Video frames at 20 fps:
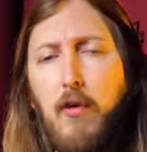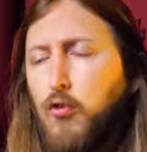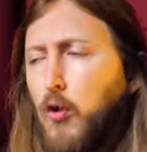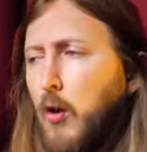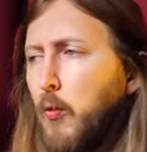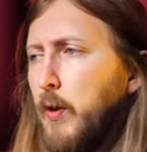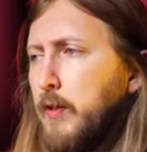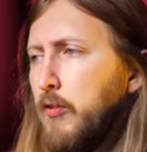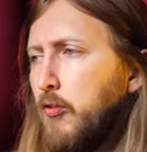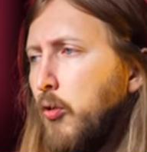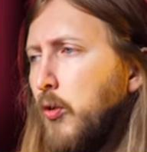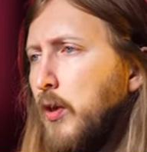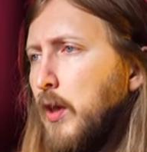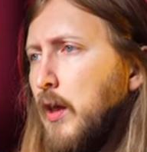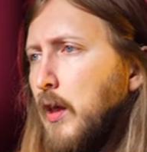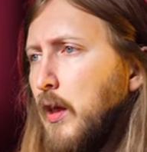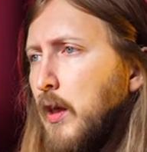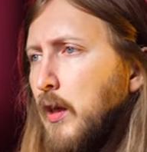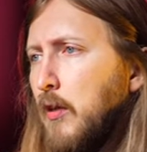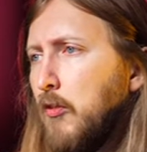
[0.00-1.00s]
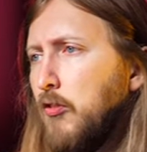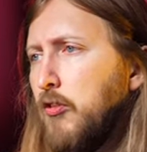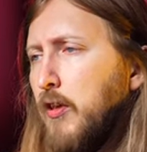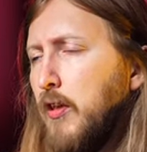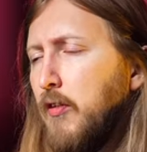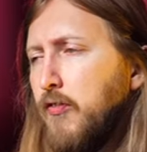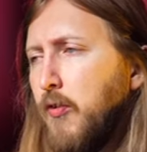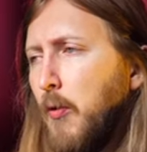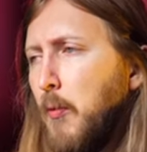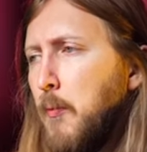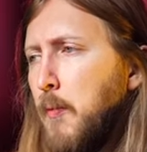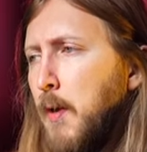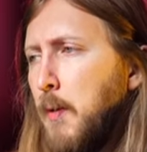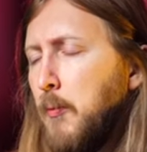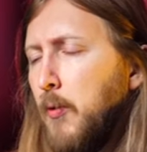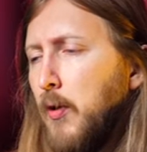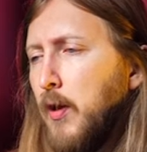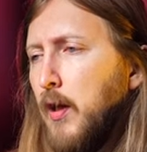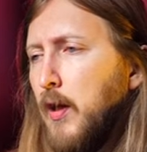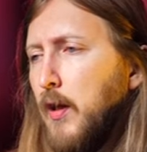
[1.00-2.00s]
so I went to the Scenes from a
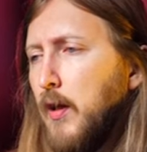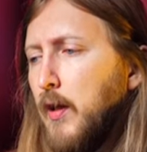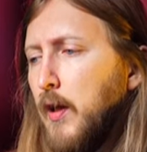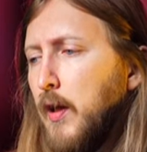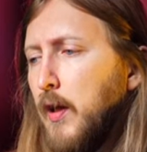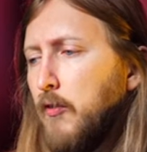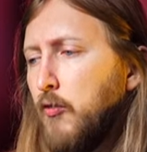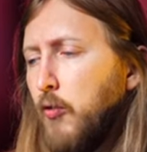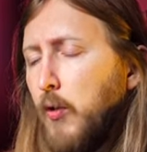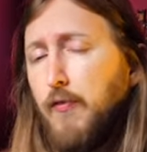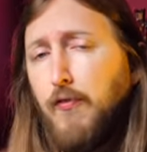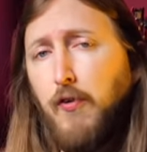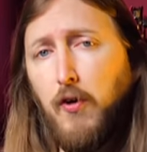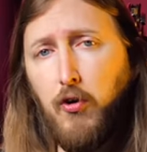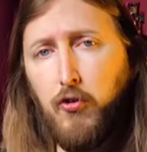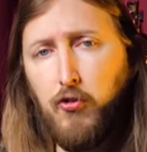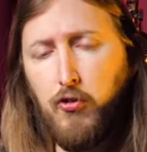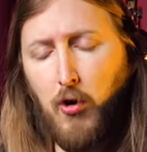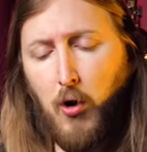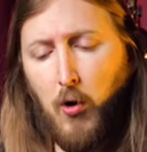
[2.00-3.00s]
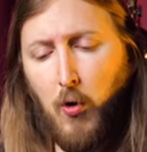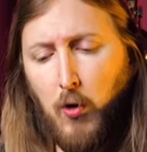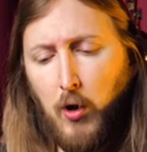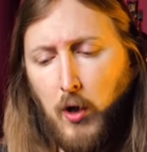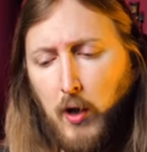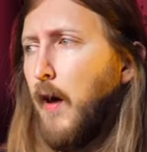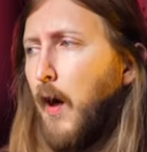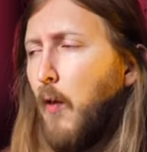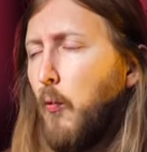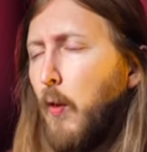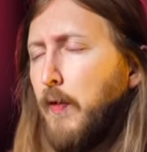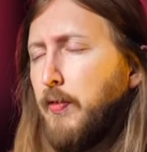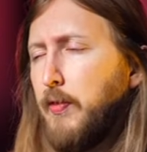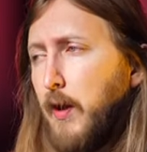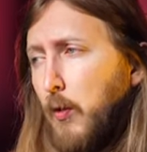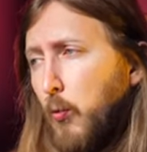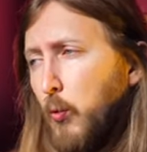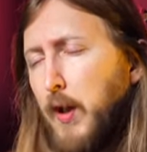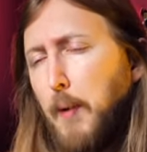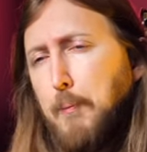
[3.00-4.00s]
Memory Dream Theater show. I went
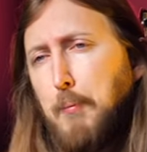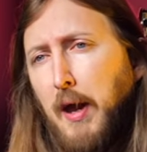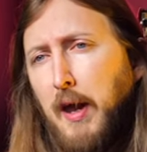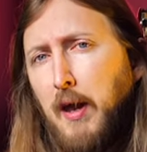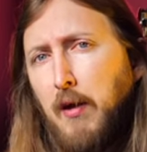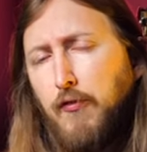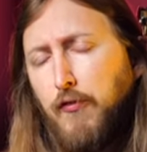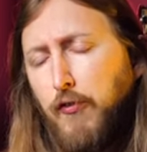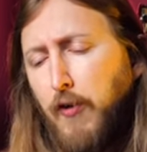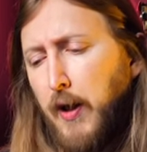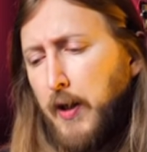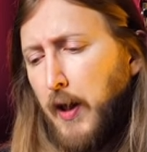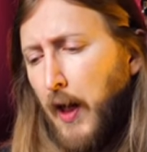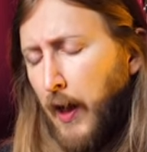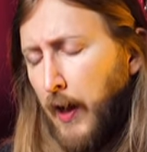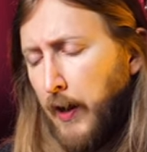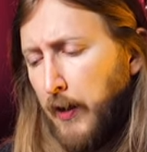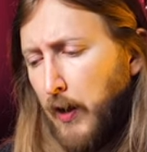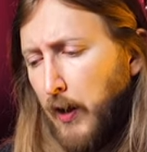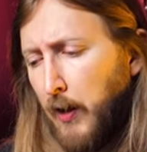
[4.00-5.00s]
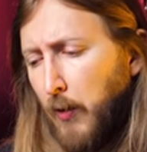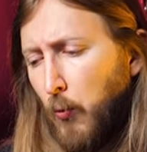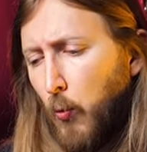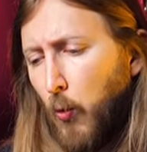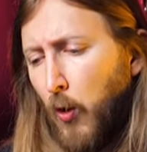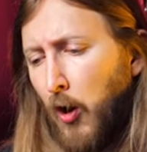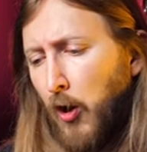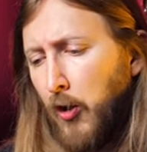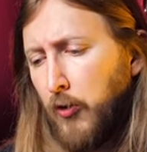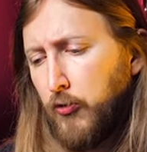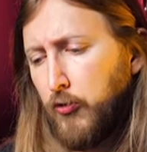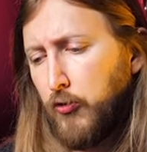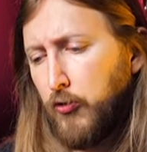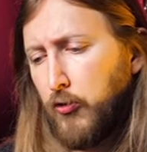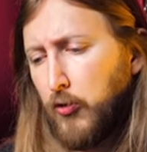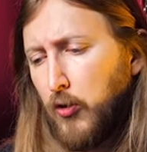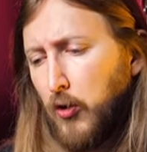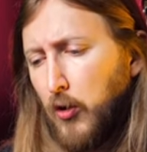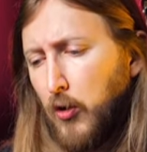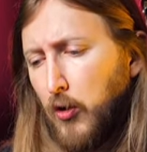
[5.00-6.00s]
there with a paying friend and it
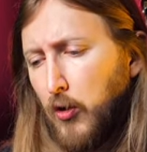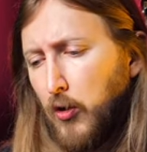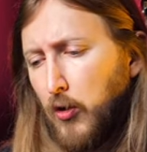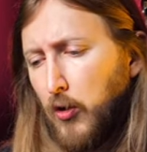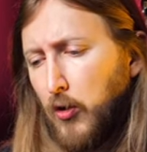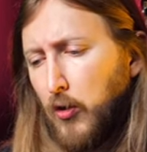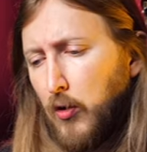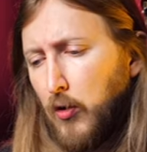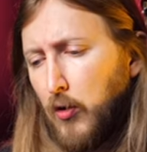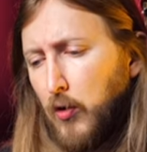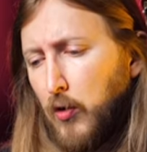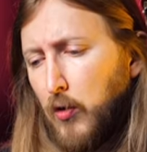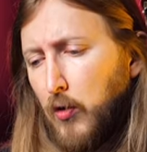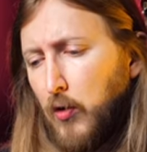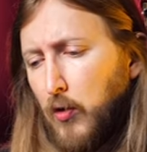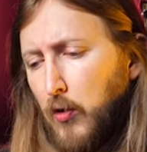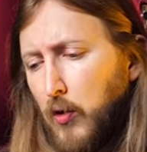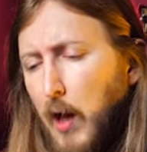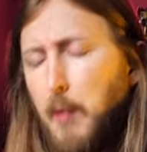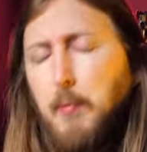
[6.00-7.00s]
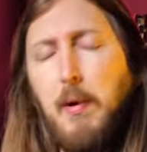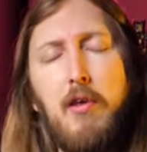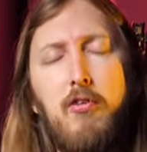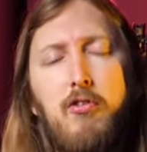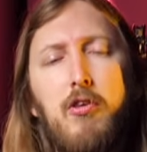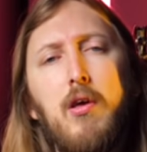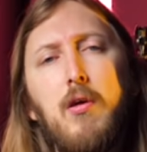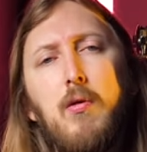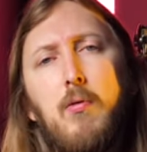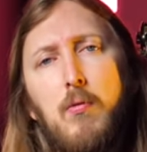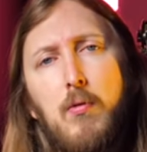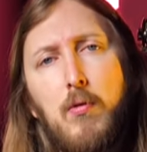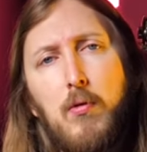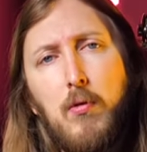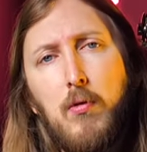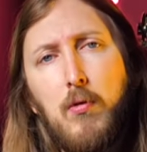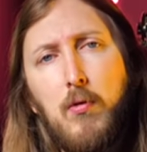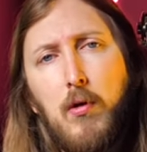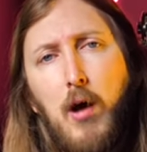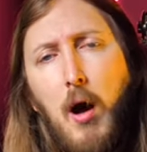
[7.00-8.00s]
was amazing,
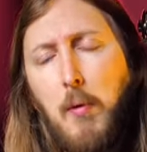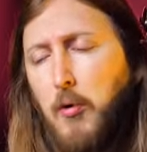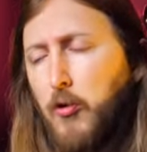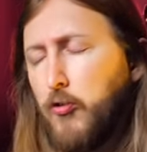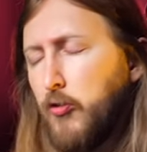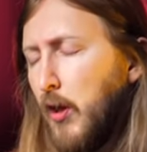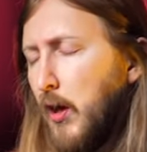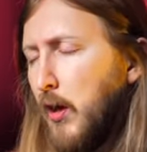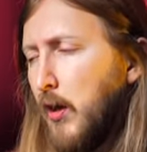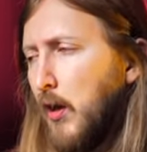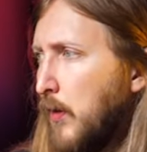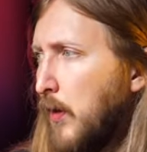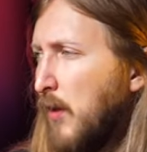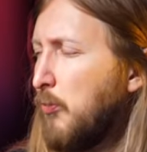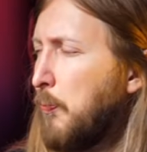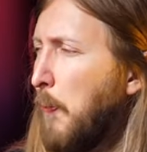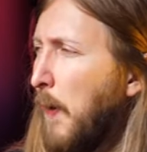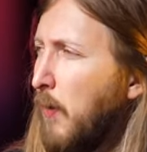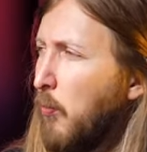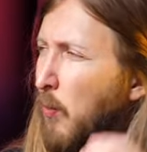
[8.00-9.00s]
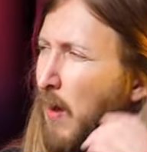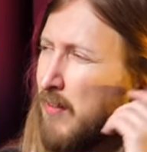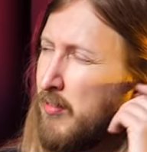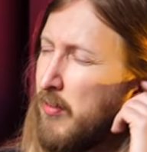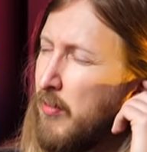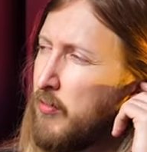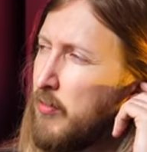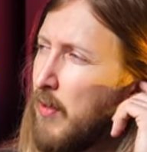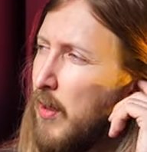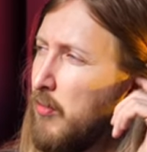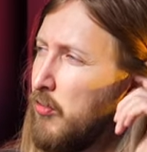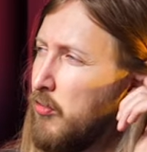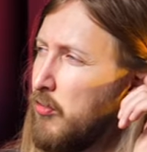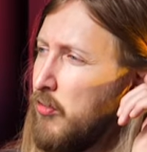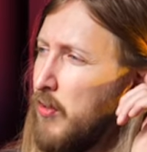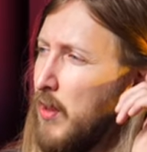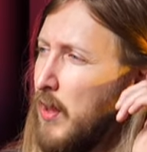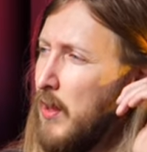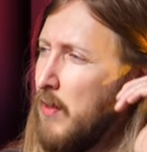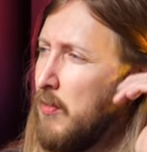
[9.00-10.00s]
I must say. It's been a while since I've
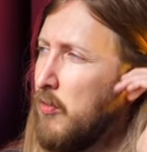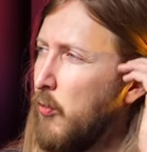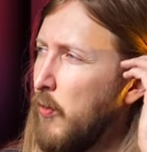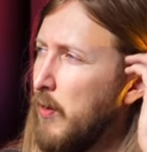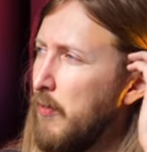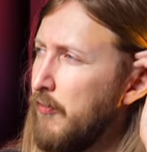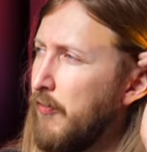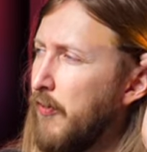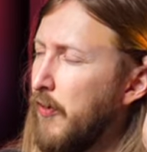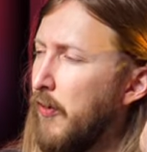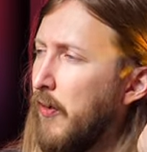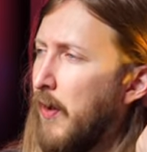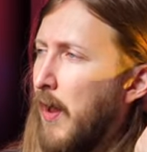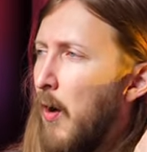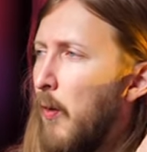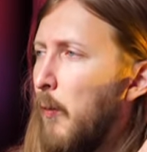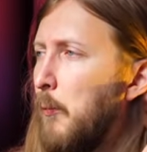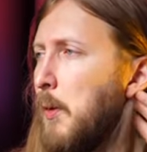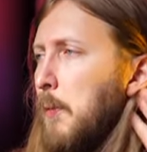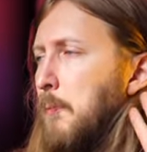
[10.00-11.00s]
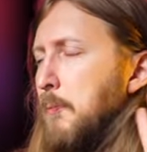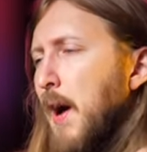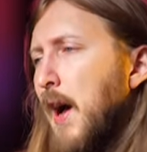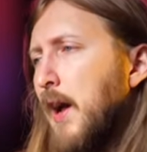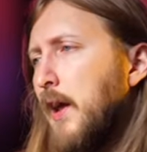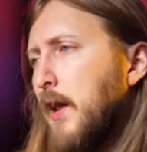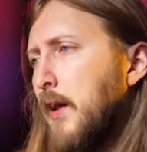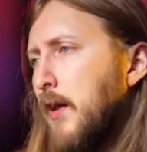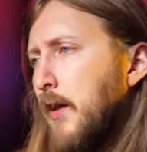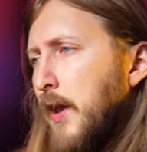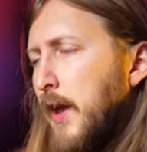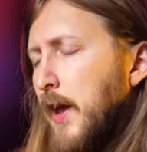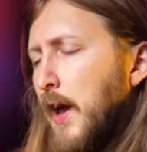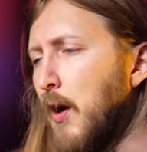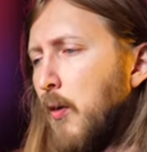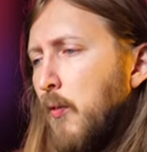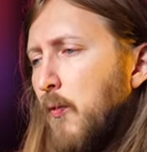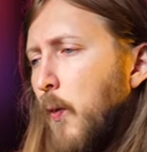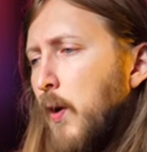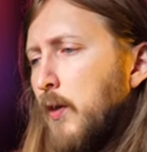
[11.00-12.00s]
seen Dream Theater now. I mean, back in the day
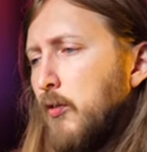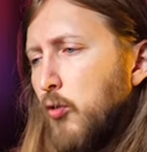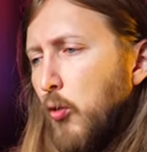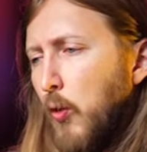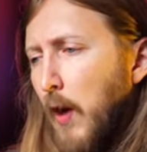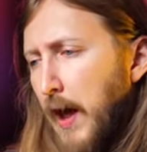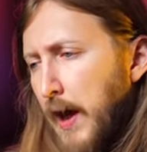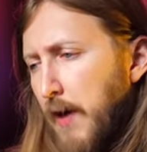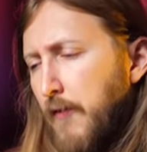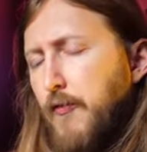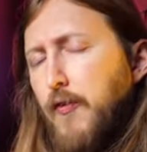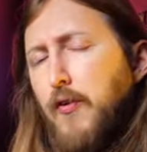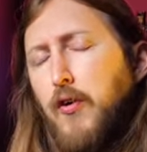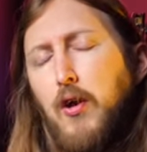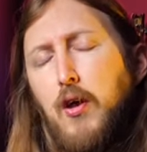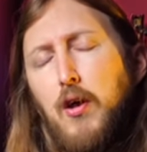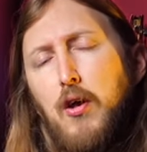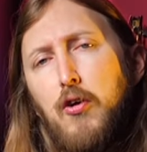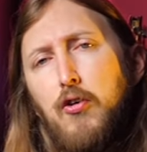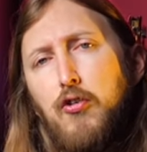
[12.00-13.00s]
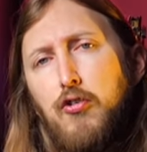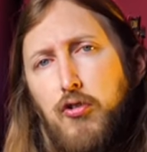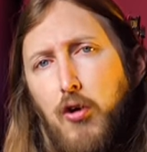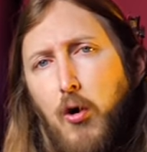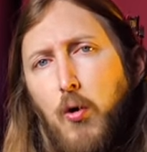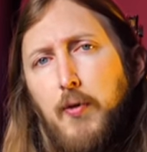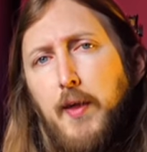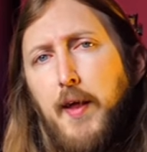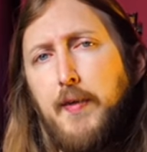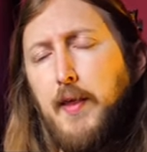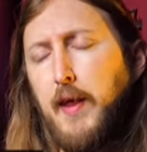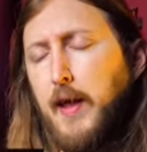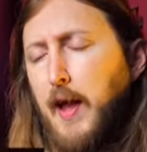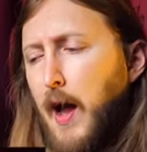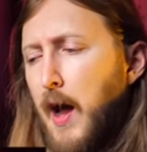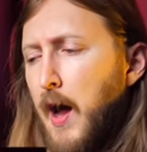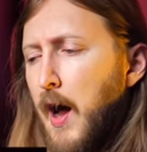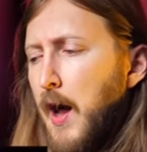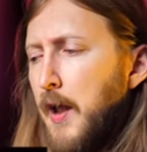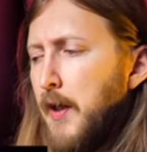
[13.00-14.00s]
I went to every show that they
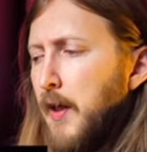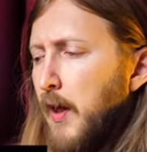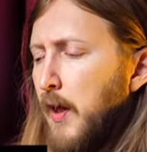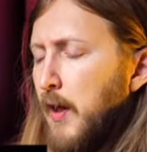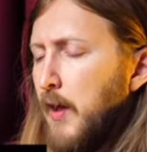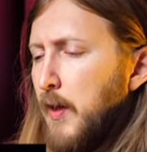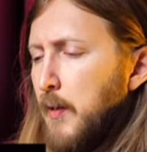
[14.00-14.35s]
had.